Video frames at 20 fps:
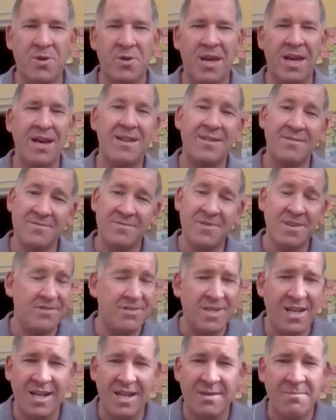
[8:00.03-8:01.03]
Okay, I've
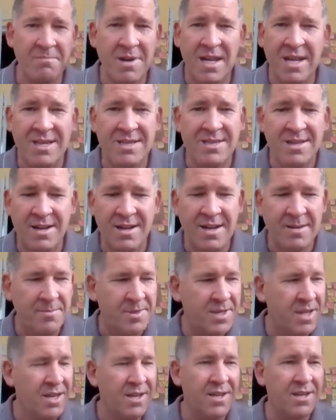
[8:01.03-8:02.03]
said it many
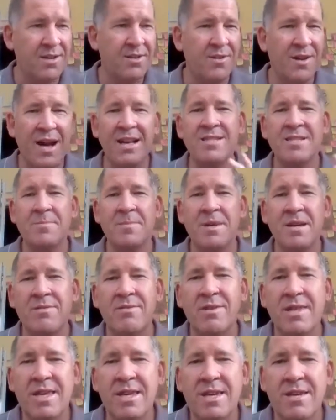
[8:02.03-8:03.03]
times. As a man
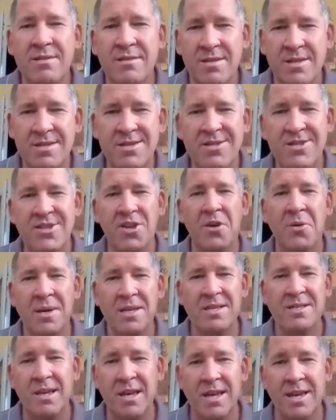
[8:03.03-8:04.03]
thinketh, so
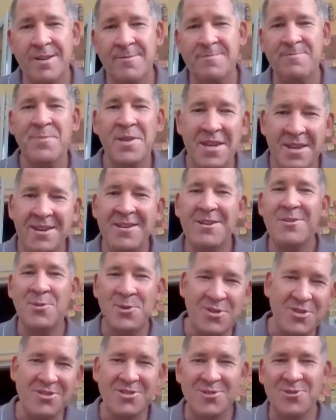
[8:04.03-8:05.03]
is he,
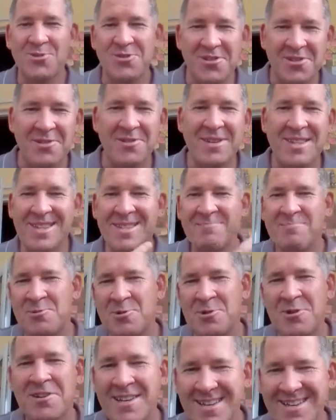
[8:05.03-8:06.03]
which is also in the
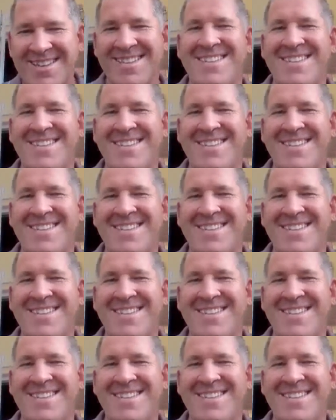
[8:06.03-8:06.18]
book.